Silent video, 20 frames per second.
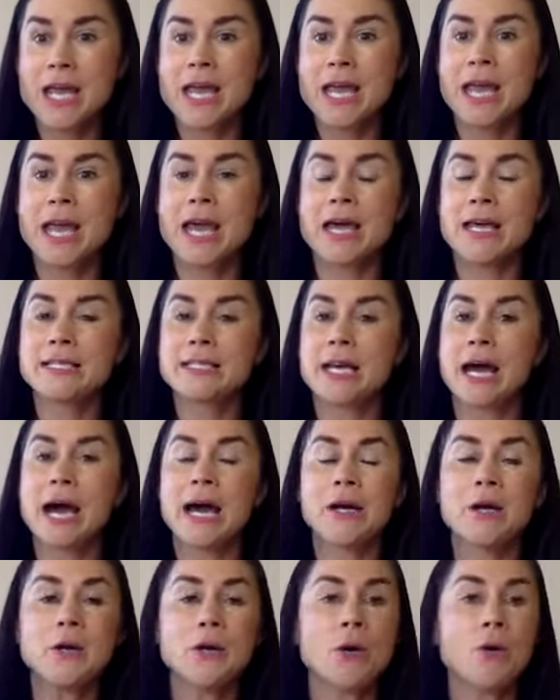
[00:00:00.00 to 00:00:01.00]
and
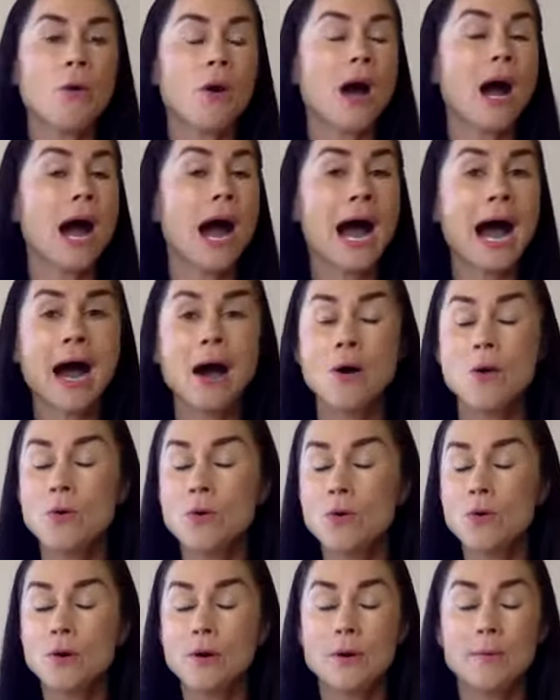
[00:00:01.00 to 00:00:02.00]
i don't know
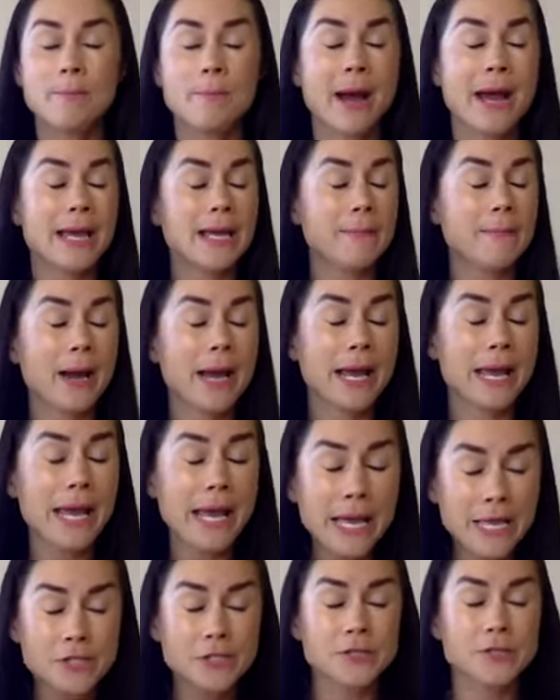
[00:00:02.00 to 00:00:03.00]
how my my
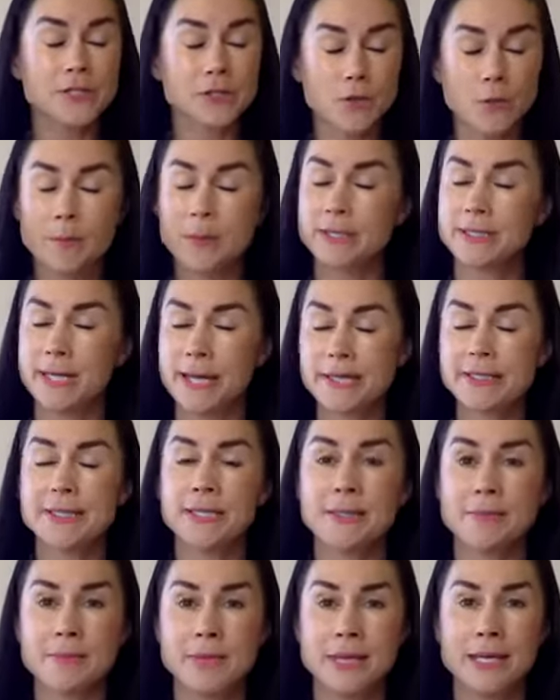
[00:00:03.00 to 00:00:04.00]
angels were
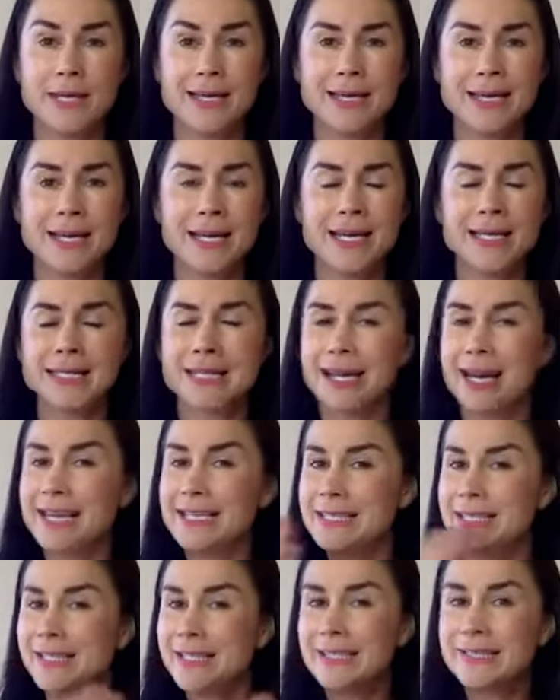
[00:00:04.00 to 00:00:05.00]
protecting me that i
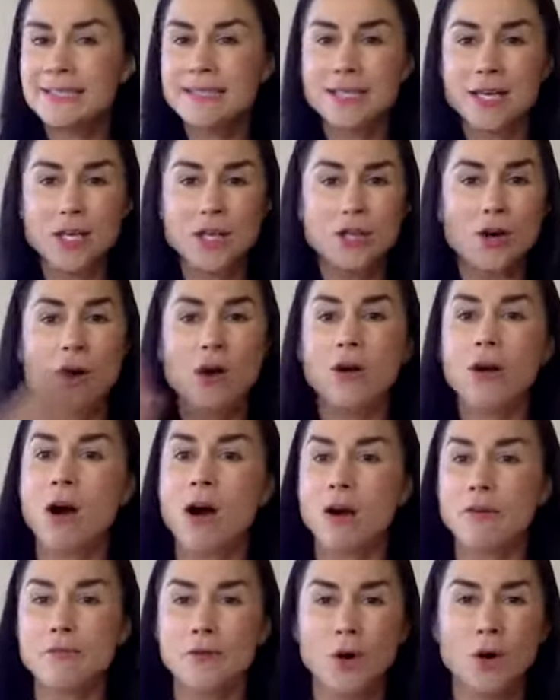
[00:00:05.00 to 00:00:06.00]
didn't knock
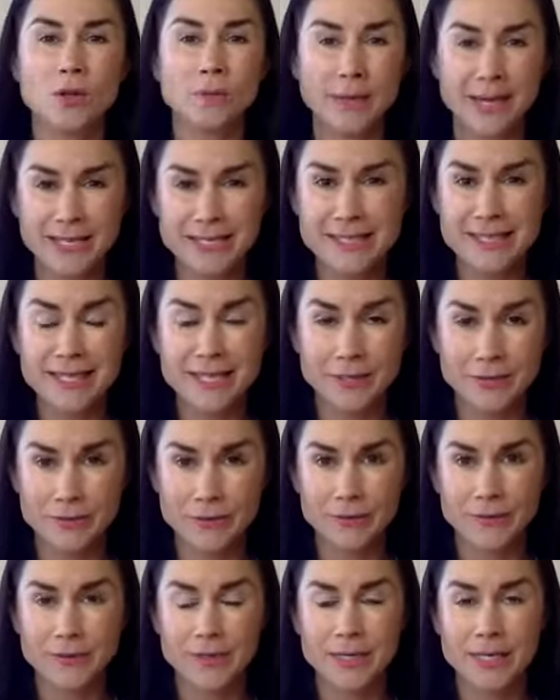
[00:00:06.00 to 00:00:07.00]
off all my
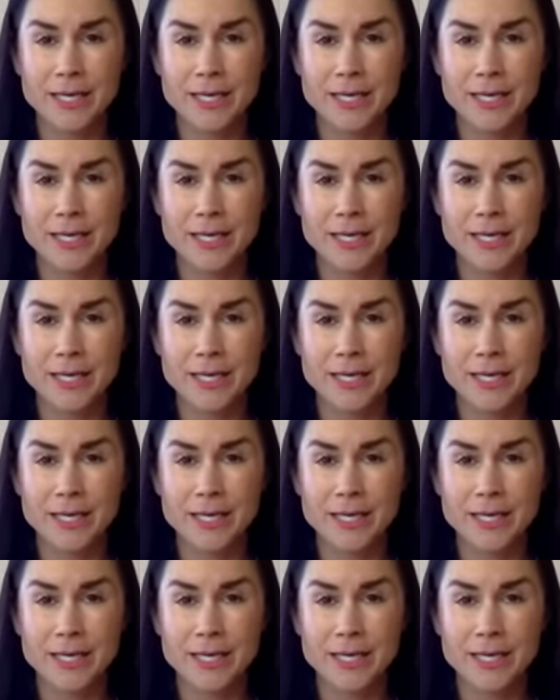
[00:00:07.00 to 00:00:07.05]
teeth